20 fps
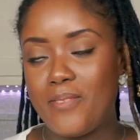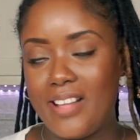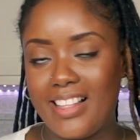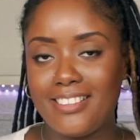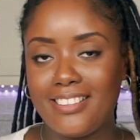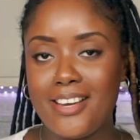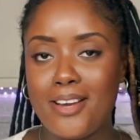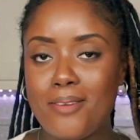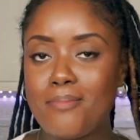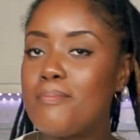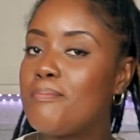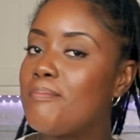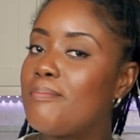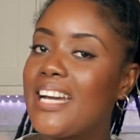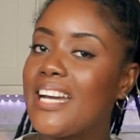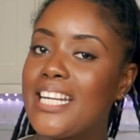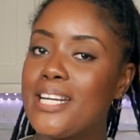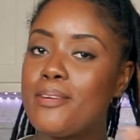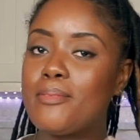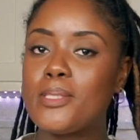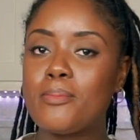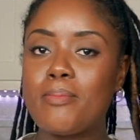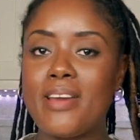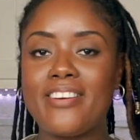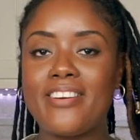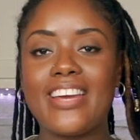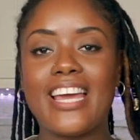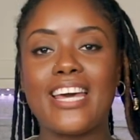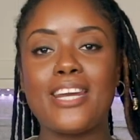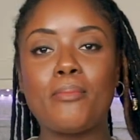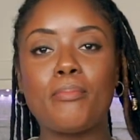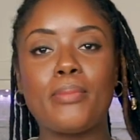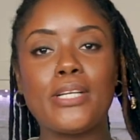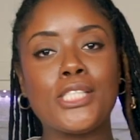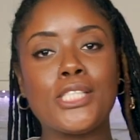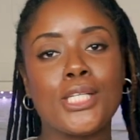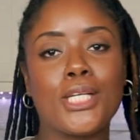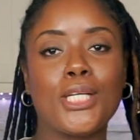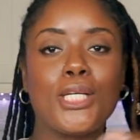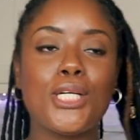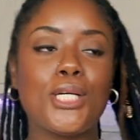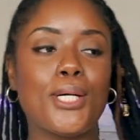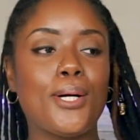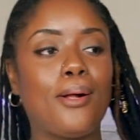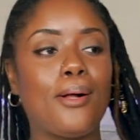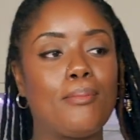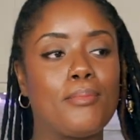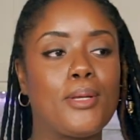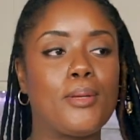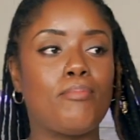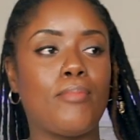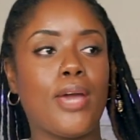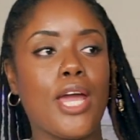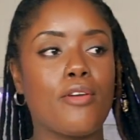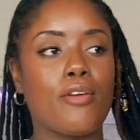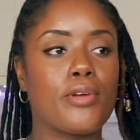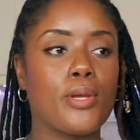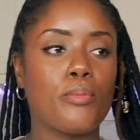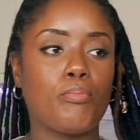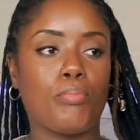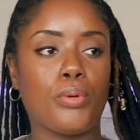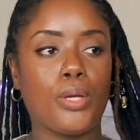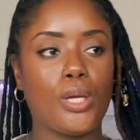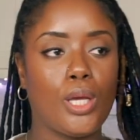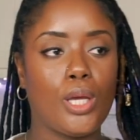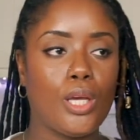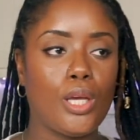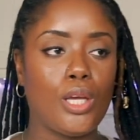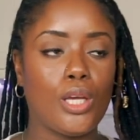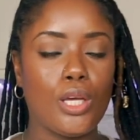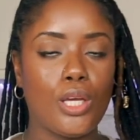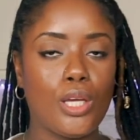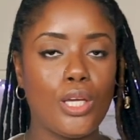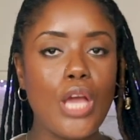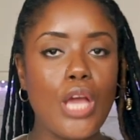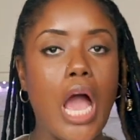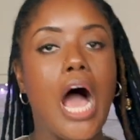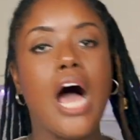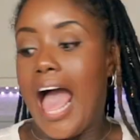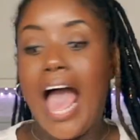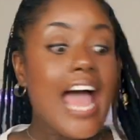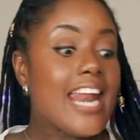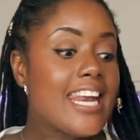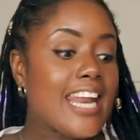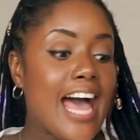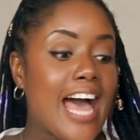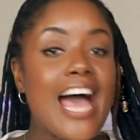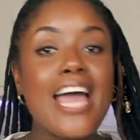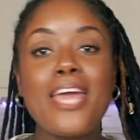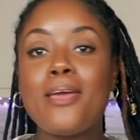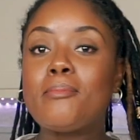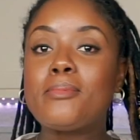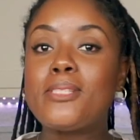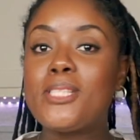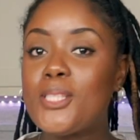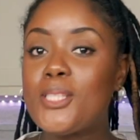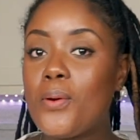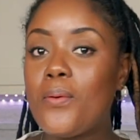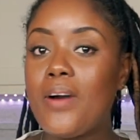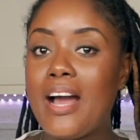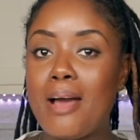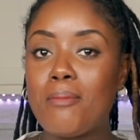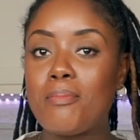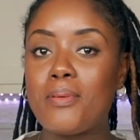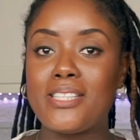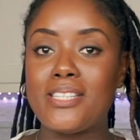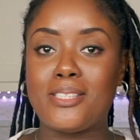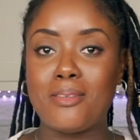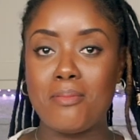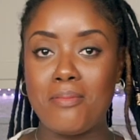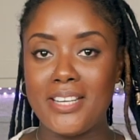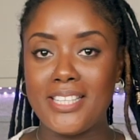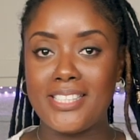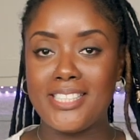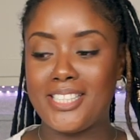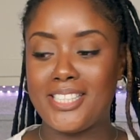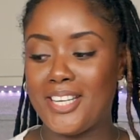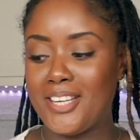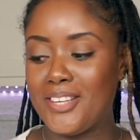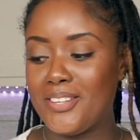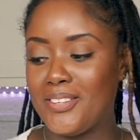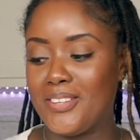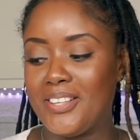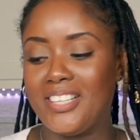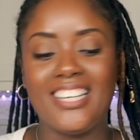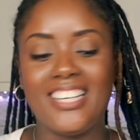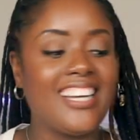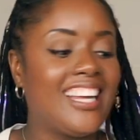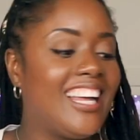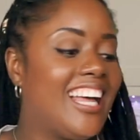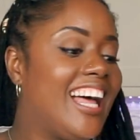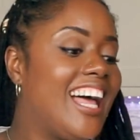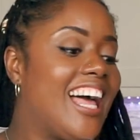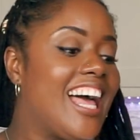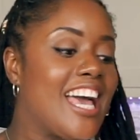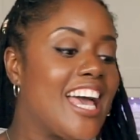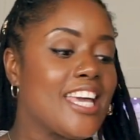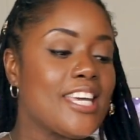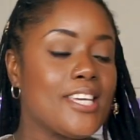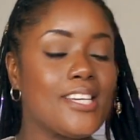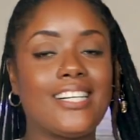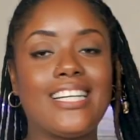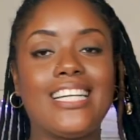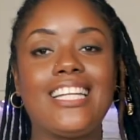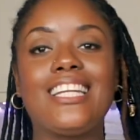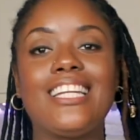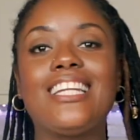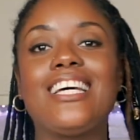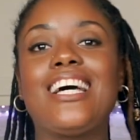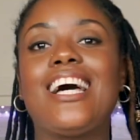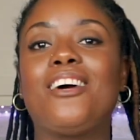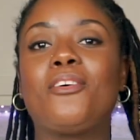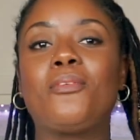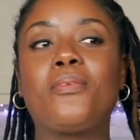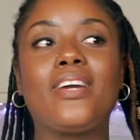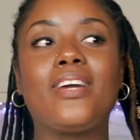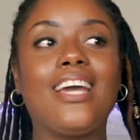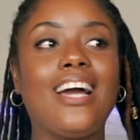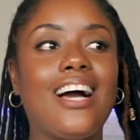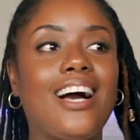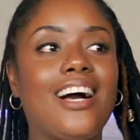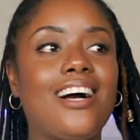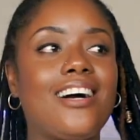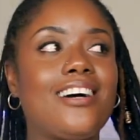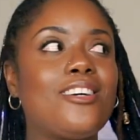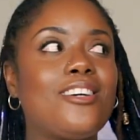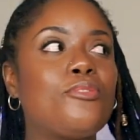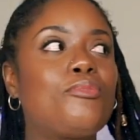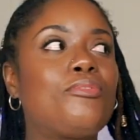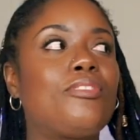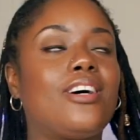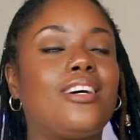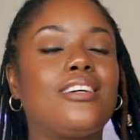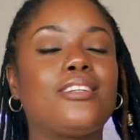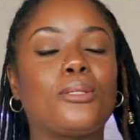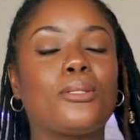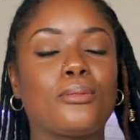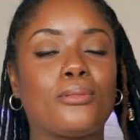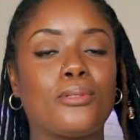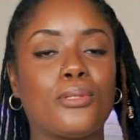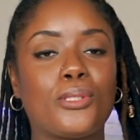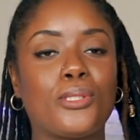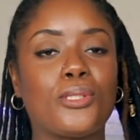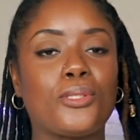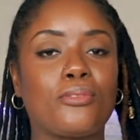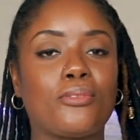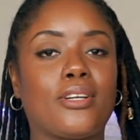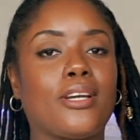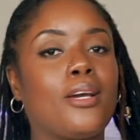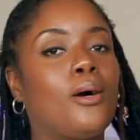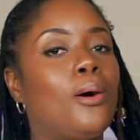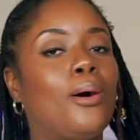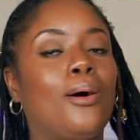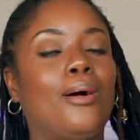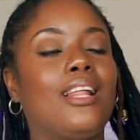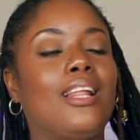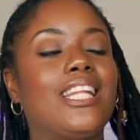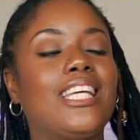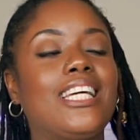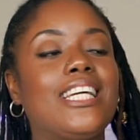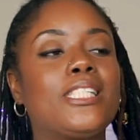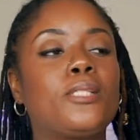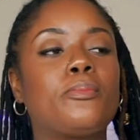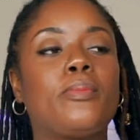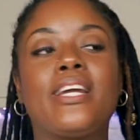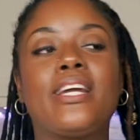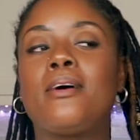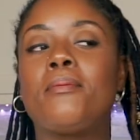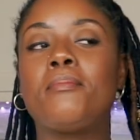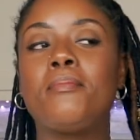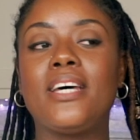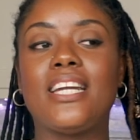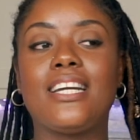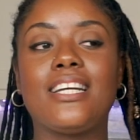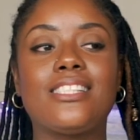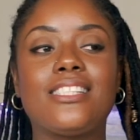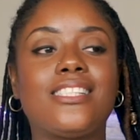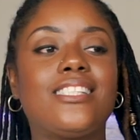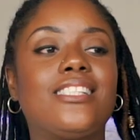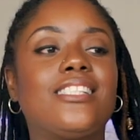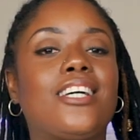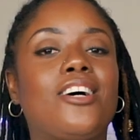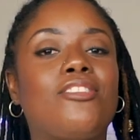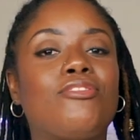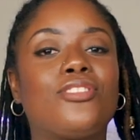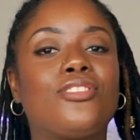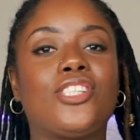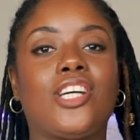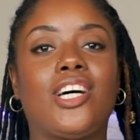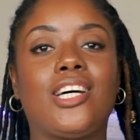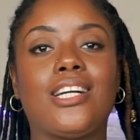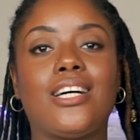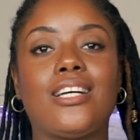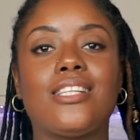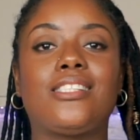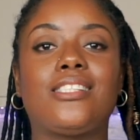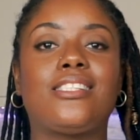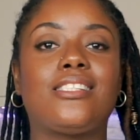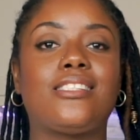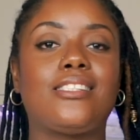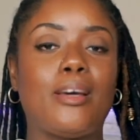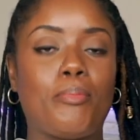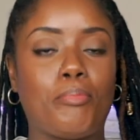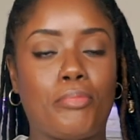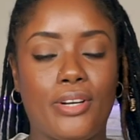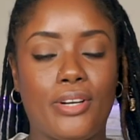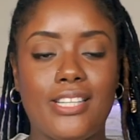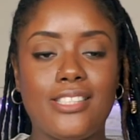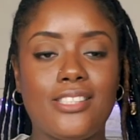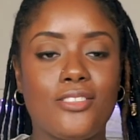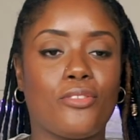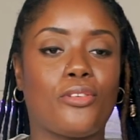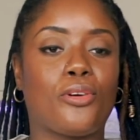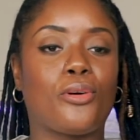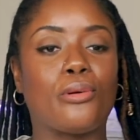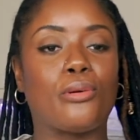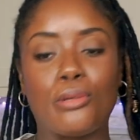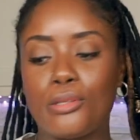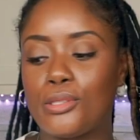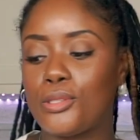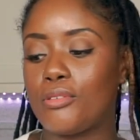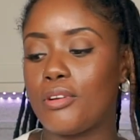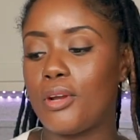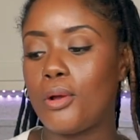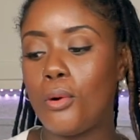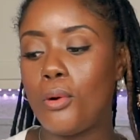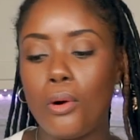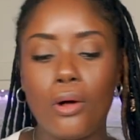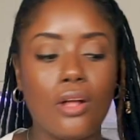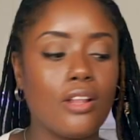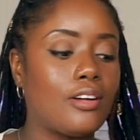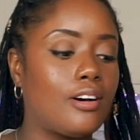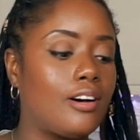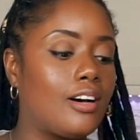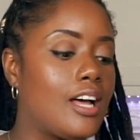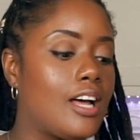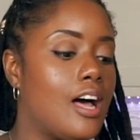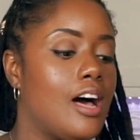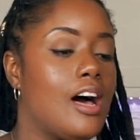welcome. My name is Mariana, but you can call me Mary P. And I am so happy to meet you. Y'all, we have a grocery haul. It's been a minute since I've done a separate grocery haul,